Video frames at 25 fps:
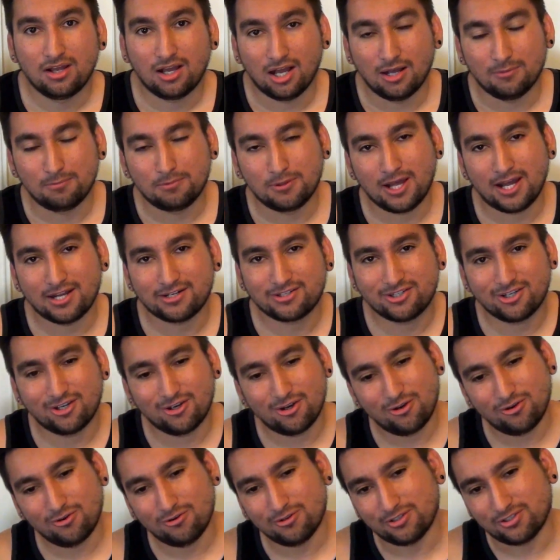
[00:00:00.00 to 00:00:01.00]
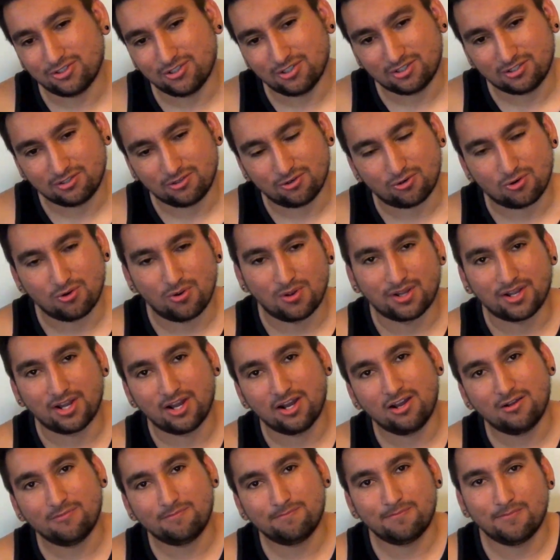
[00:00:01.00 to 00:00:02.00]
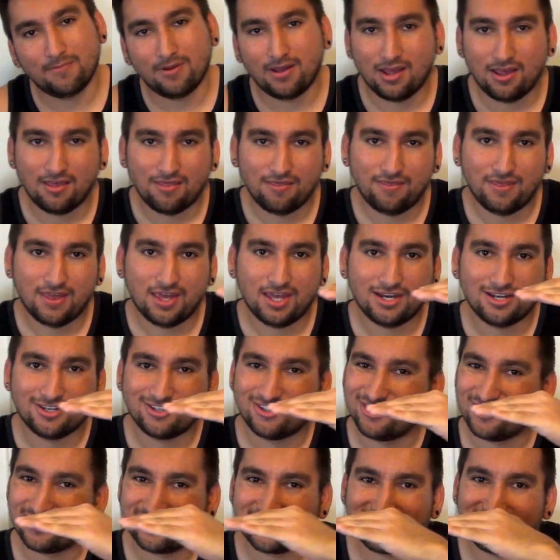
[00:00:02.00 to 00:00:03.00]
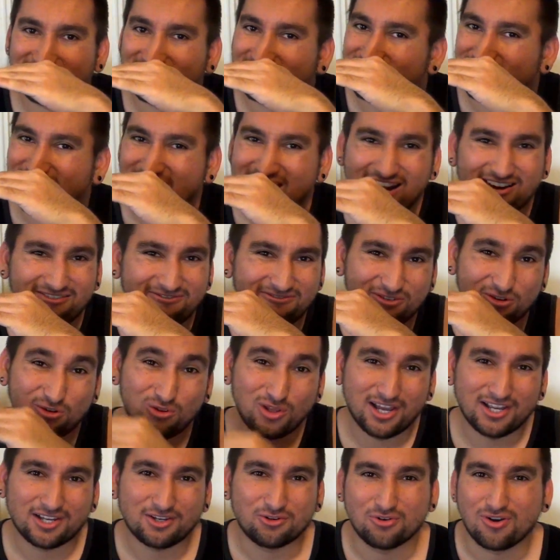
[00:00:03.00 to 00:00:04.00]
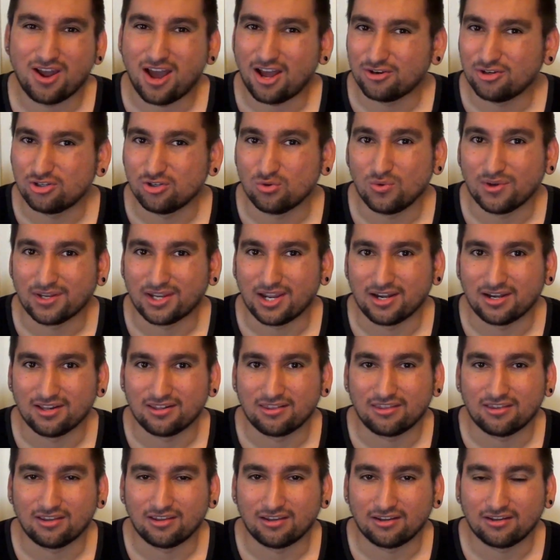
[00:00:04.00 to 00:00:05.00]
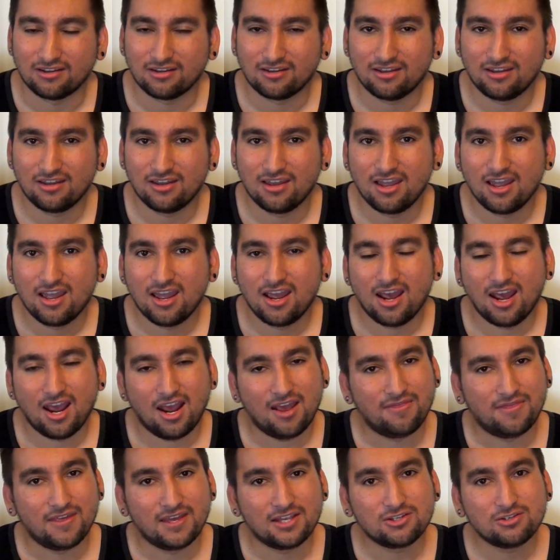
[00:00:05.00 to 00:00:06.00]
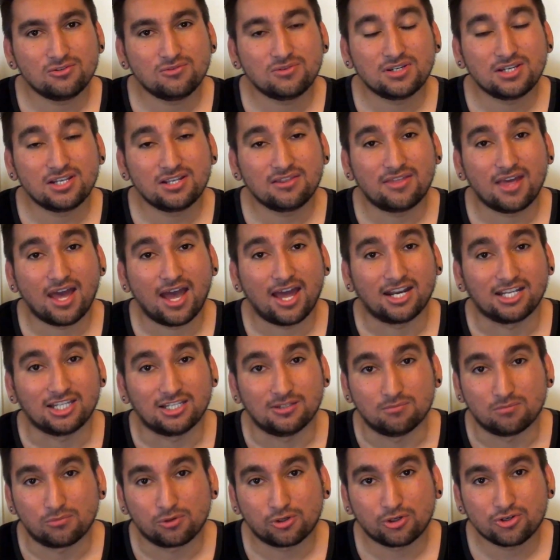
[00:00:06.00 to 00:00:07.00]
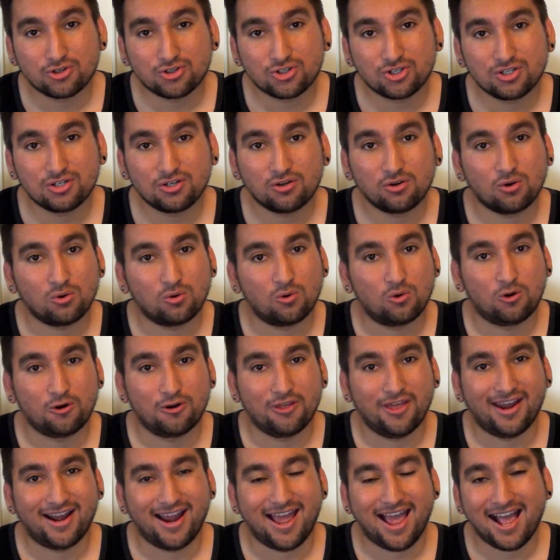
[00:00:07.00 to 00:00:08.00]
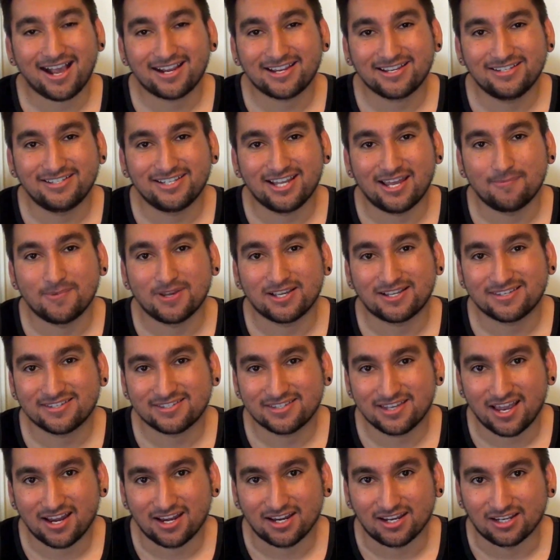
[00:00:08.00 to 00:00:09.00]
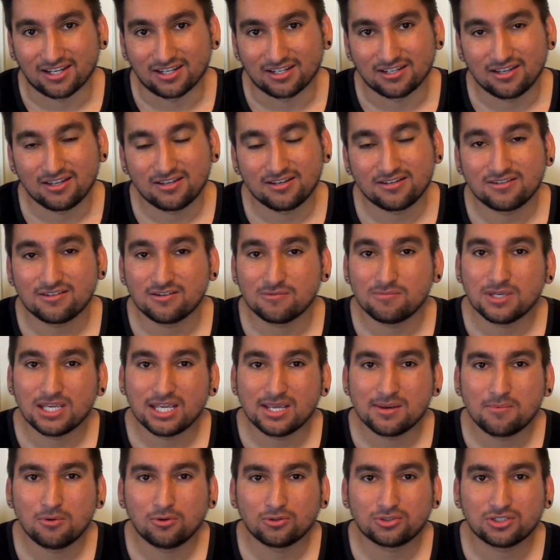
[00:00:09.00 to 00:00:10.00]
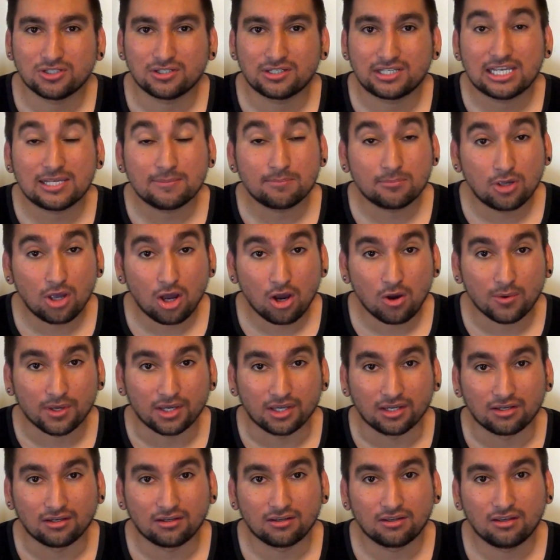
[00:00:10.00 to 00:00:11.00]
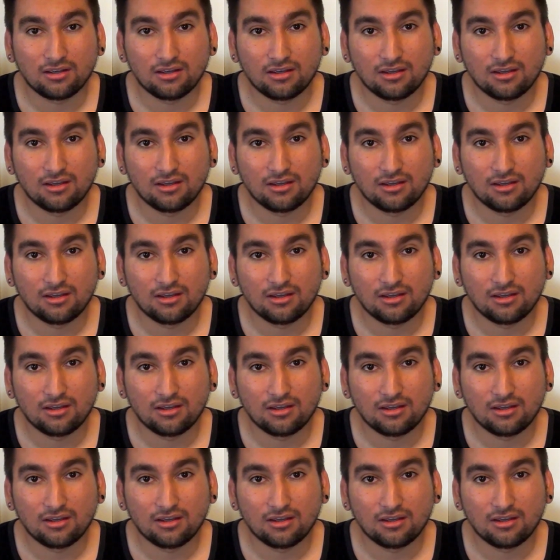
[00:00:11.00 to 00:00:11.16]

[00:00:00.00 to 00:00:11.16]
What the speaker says: A plateau is just you're going up, and then you kind of feel like you're not doing anything. And then you need that immersion or that academic setting to be able to keep going.